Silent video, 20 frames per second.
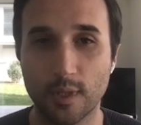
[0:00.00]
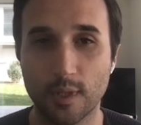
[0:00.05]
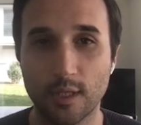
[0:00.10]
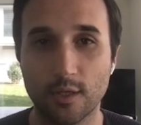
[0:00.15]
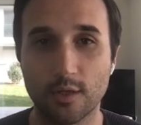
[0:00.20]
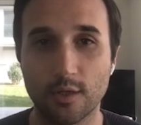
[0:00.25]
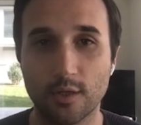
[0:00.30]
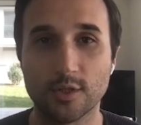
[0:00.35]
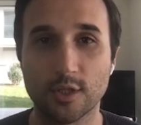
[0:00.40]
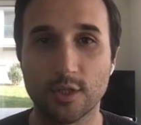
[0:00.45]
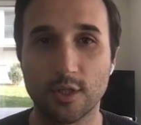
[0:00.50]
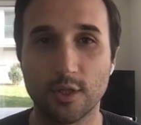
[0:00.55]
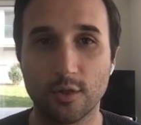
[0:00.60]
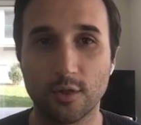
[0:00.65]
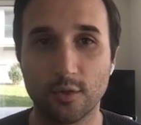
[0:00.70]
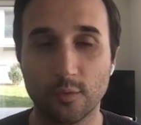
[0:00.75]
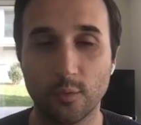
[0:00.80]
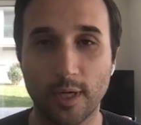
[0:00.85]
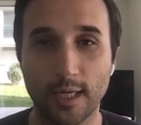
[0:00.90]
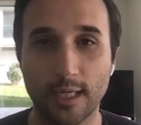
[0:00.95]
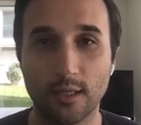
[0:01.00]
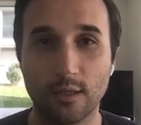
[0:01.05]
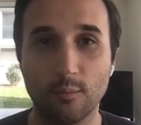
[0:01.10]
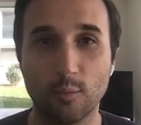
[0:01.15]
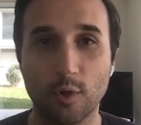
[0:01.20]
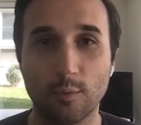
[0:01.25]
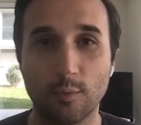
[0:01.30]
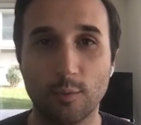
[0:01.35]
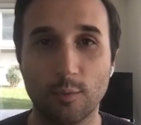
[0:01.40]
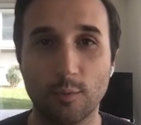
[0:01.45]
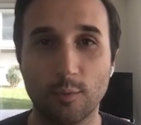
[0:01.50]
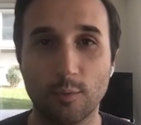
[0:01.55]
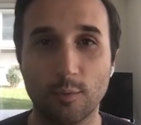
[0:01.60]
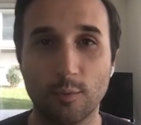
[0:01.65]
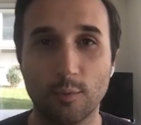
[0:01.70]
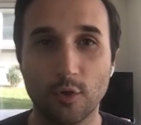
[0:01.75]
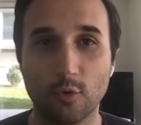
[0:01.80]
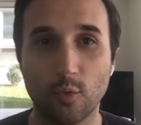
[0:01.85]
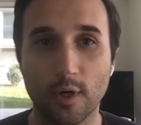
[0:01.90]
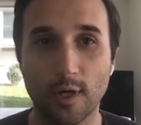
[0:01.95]
three years ago, right at the
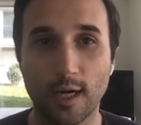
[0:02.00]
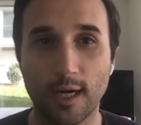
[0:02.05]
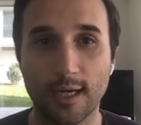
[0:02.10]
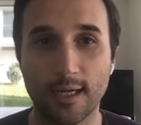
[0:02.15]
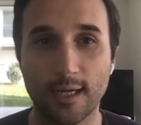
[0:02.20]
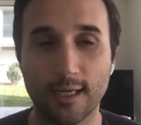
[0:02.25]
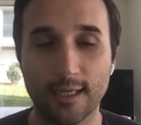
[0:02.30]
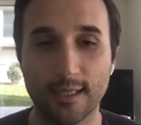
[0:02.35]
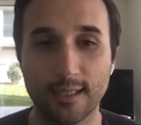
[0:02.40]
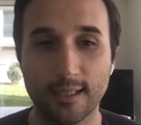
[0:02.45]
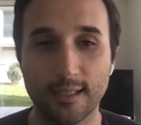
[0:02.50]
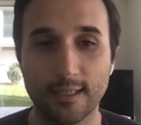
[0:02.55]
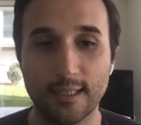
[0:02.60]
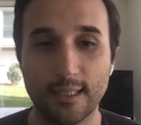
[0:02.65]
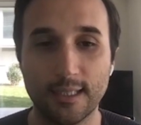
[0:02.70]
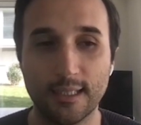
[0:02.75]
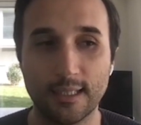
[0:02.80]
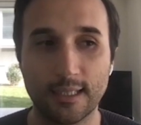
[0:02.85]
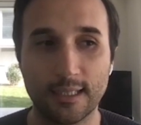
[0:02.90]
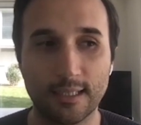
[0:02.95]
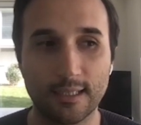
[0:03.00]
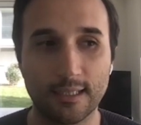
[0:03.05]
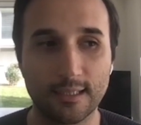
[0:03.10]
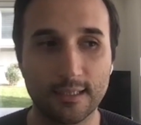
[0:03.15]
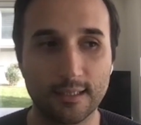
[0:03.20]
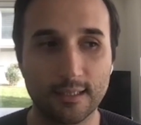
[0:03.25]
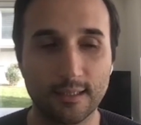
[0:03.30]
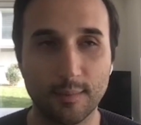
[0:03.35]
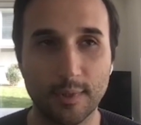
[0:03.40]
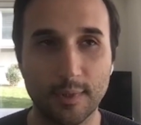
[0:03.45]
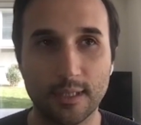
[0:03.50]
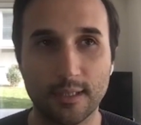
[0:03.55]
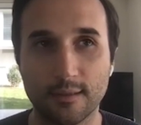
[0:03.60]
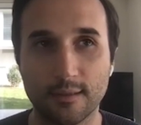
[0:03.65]
moment where I, I mean,